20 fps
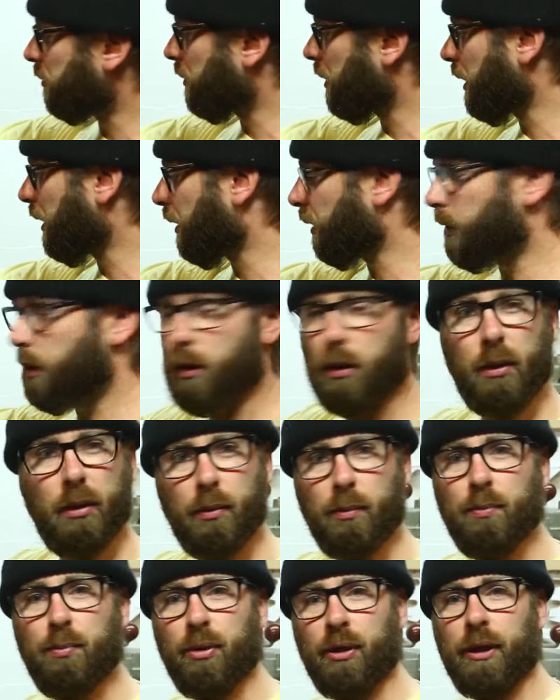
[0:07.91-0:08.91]
I got
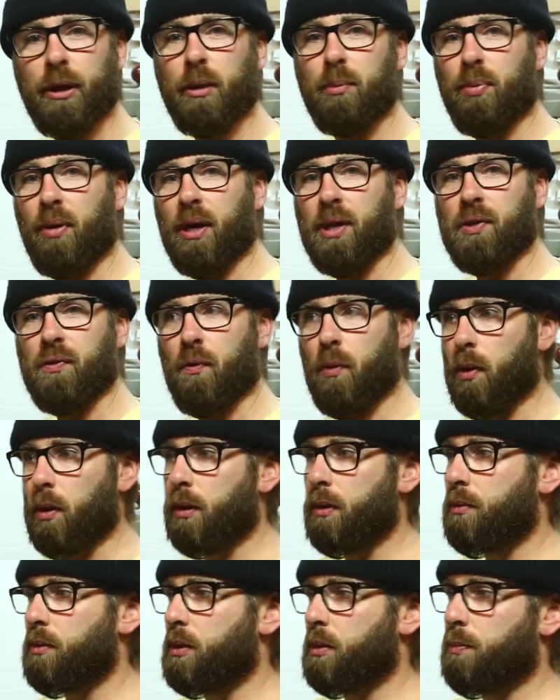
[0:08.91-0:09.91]
a pretty good price for
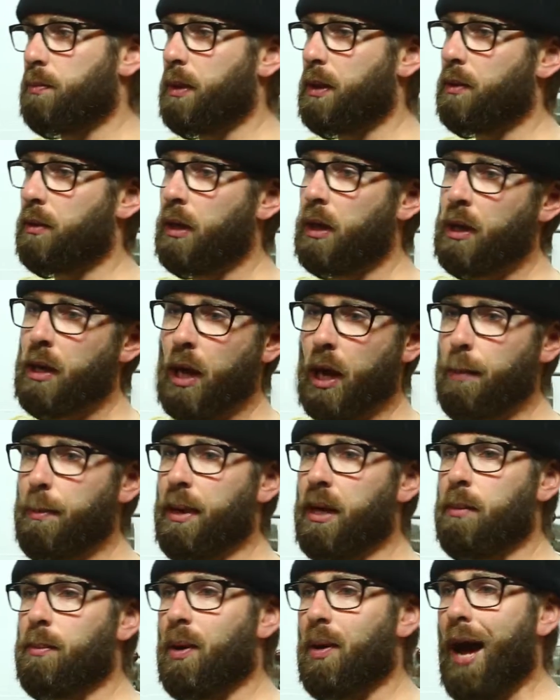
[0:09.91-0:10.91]
it. It was I
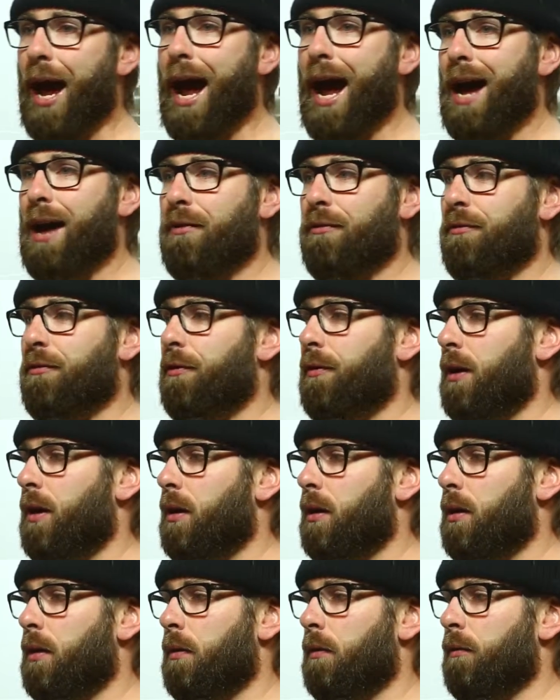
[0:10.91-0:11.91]
paid about half
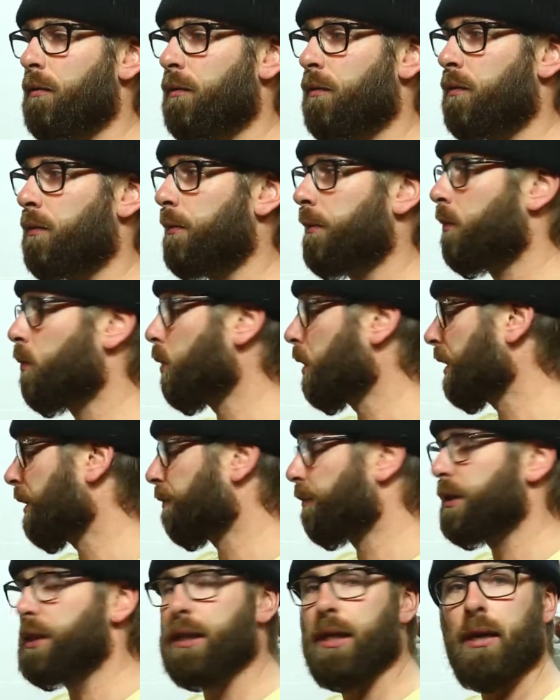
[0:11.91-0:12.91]
of what
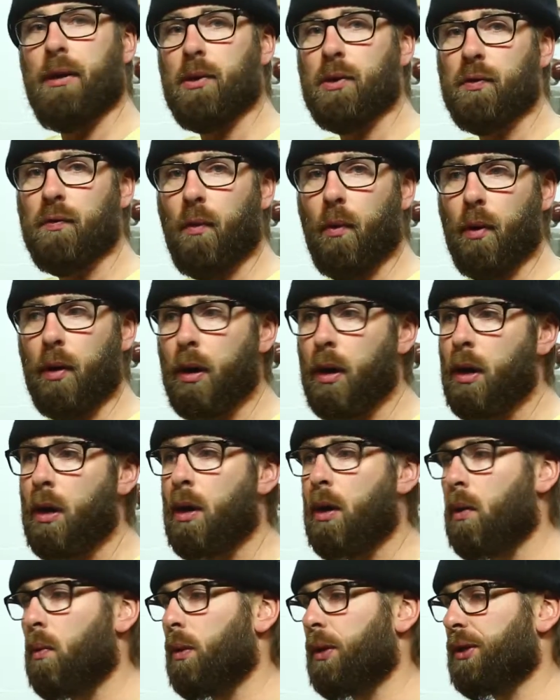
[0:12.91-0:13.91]
it retails for,
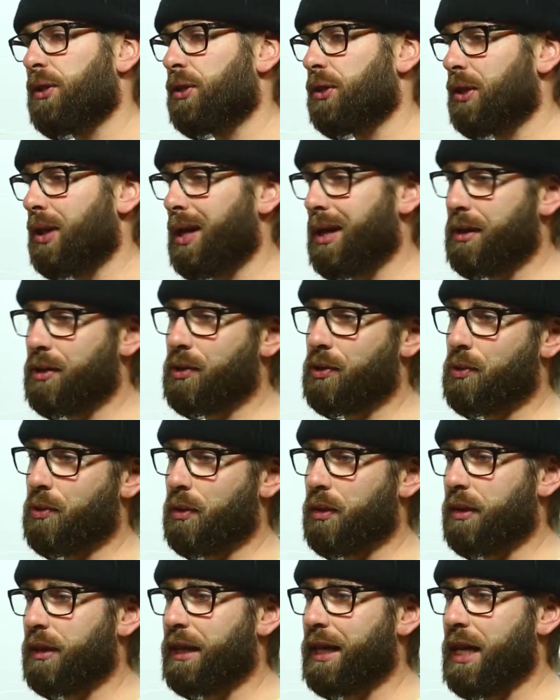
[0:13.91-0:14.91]
which I
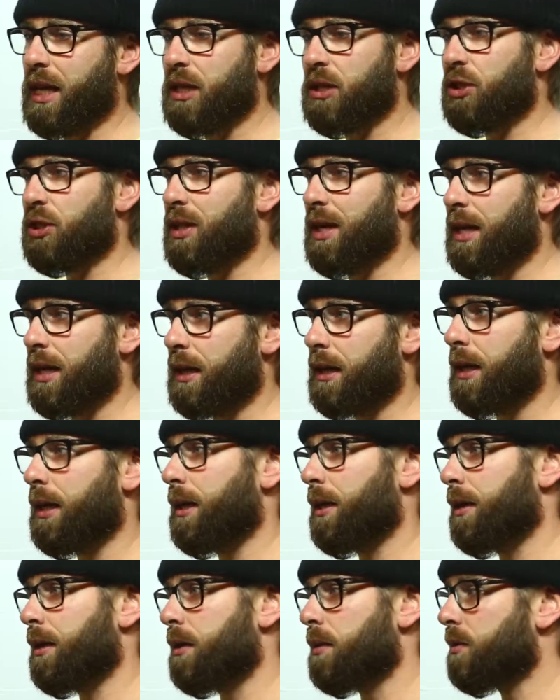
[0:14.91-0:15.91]
sort of gauge that
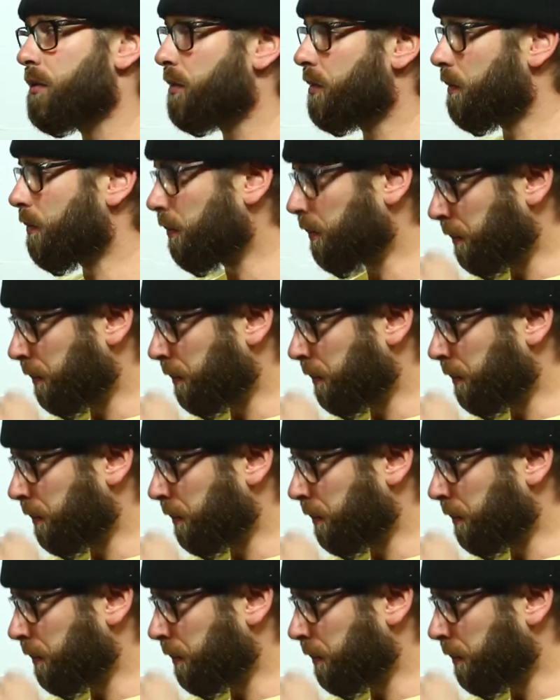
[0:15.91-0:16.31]
as